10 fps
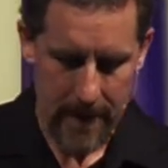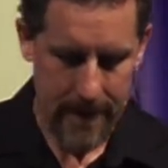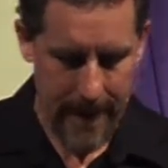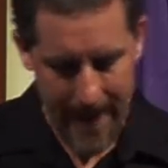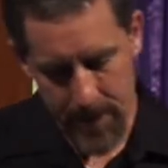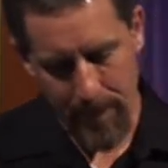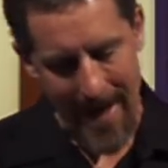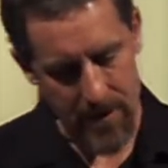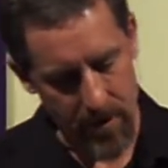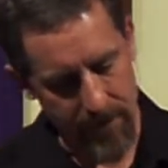Today's
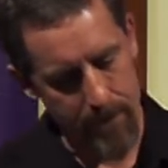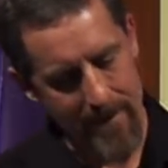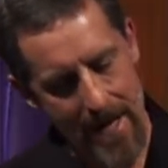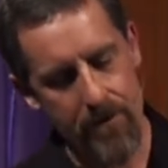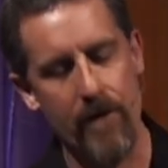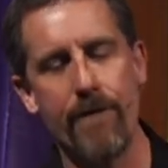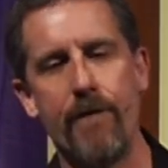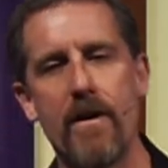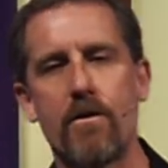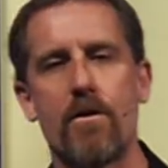passage from Matthew
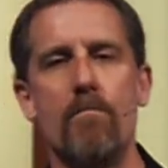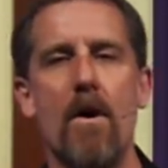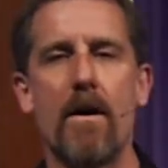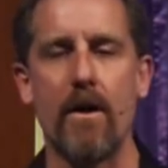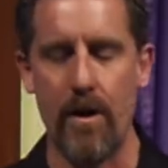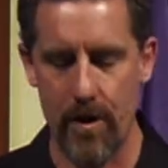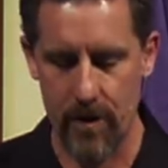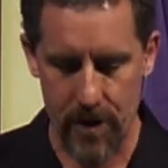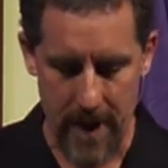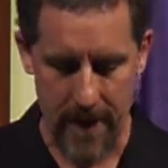fits the Maundy
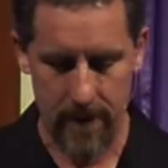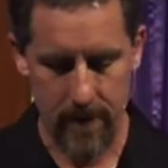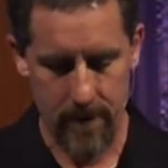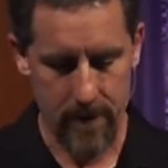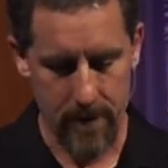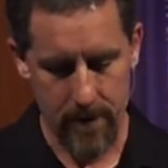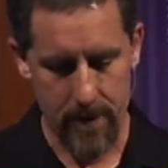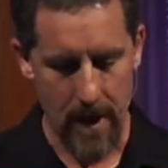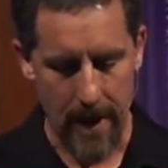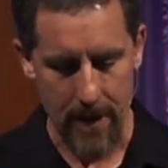Thursday
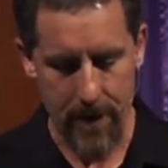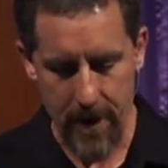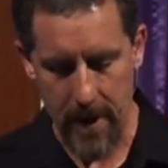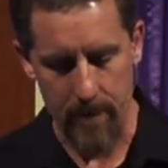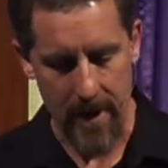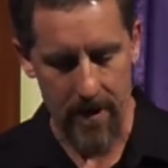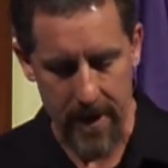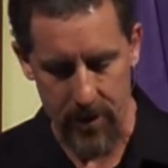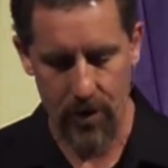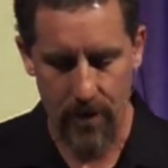theme in
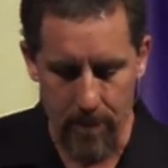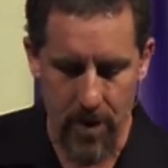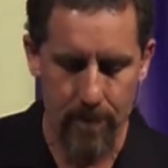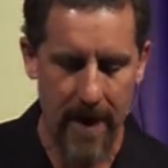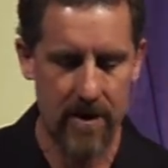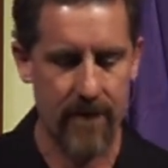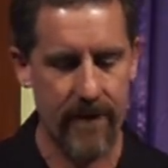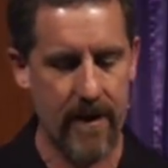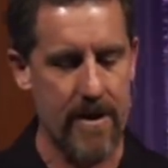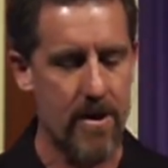that Scripture paints a
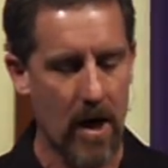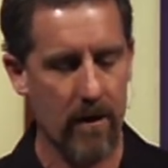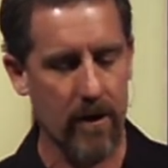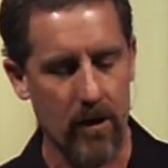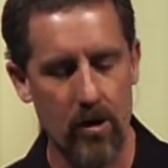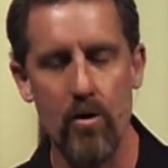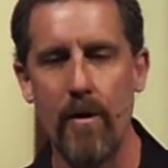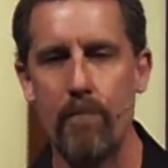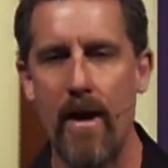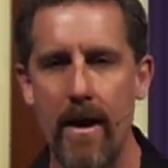very dark and
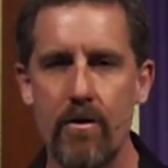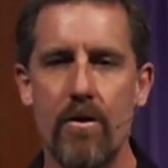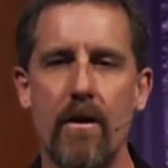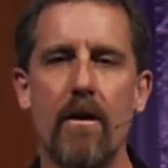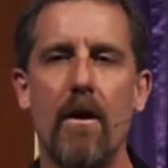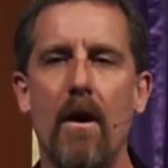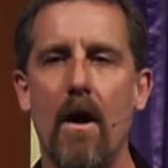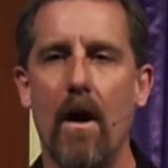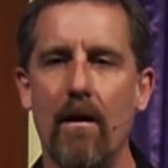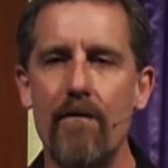gloomy picture
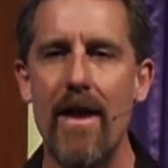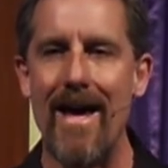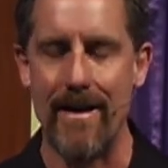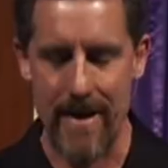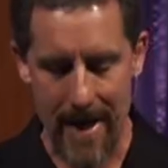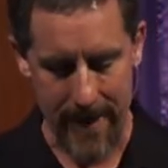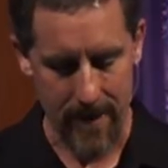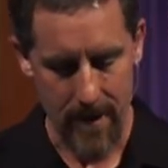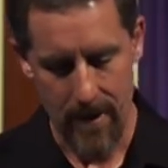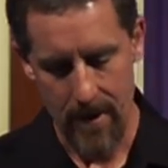of that
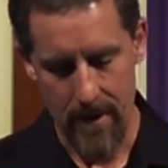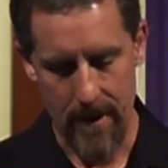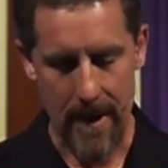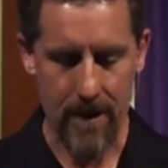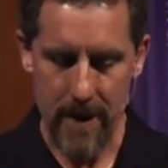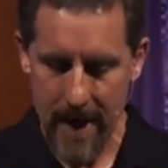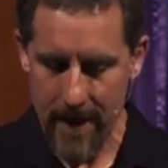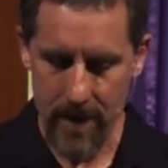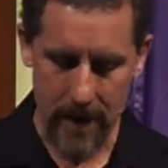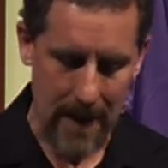night, the
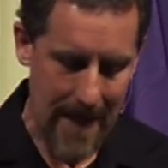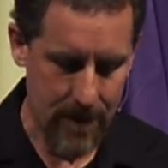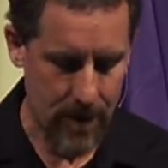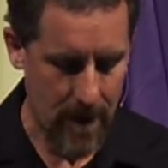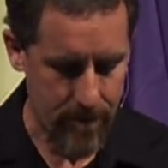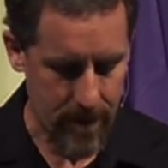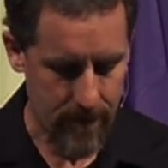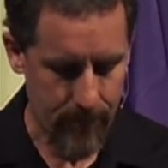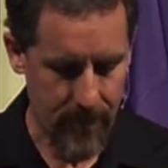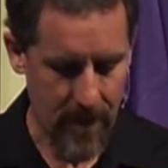night of the Last
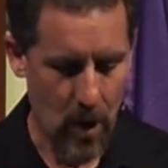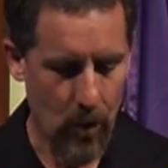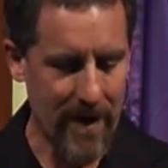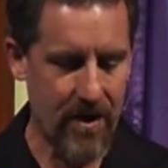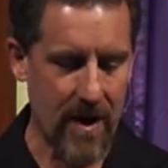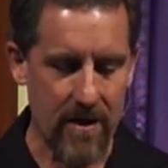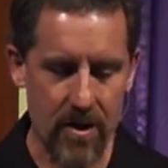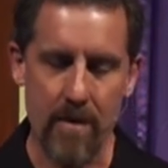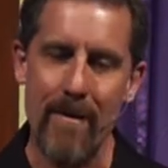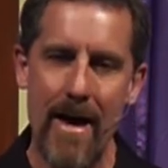Supper. We
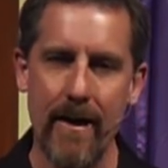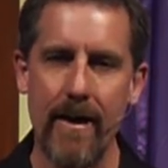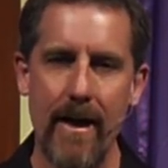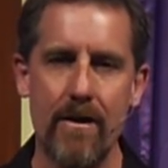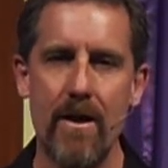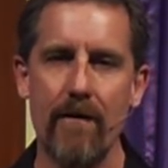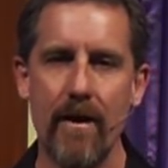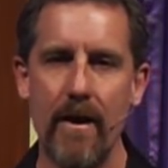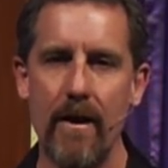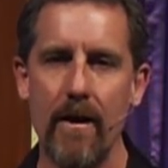sense demonic
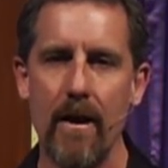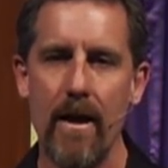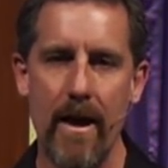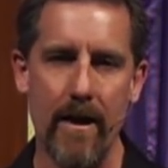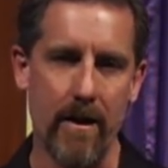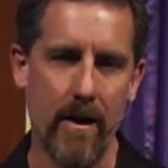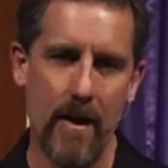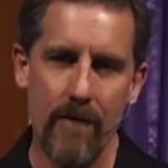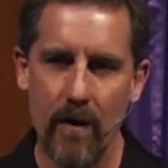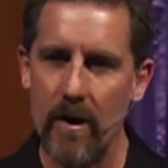activity and
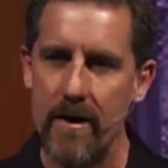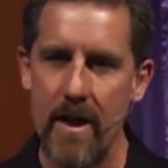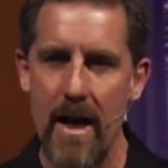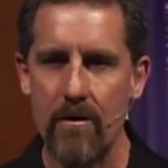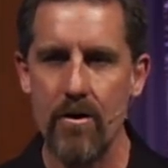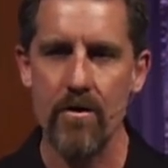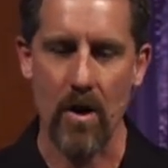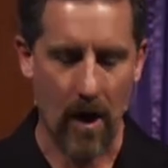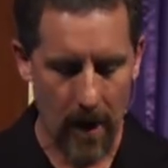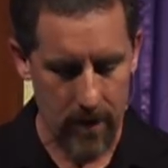evil
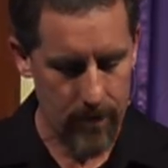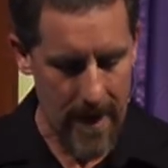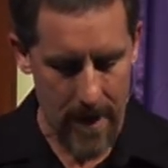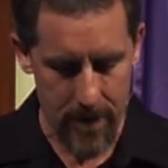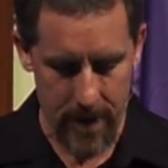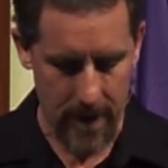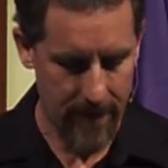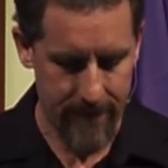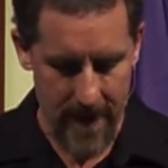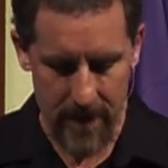intentions all around the
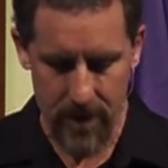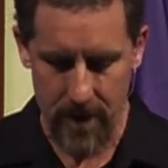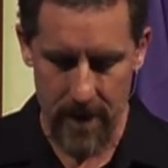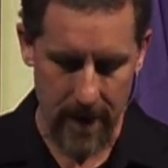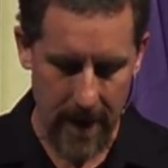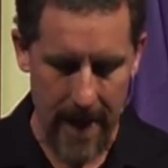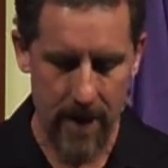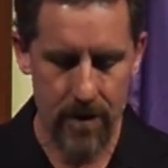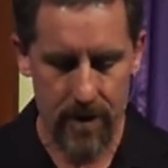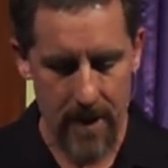events and the
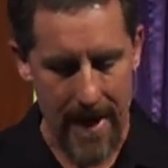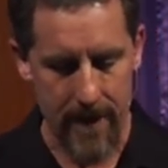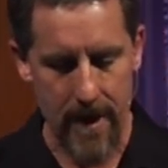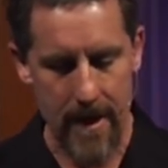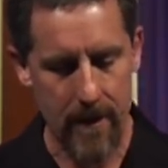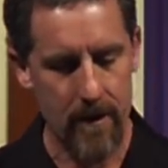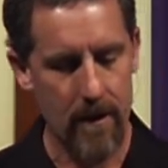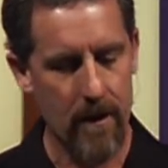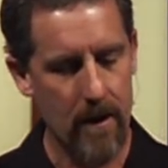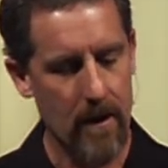occasions that night.
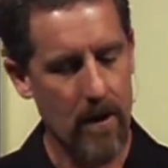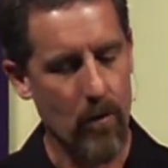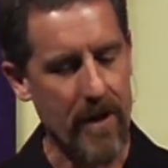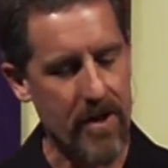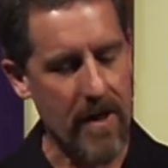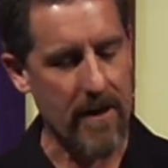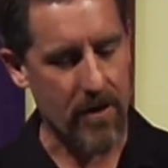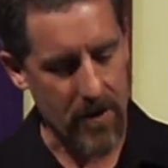We sense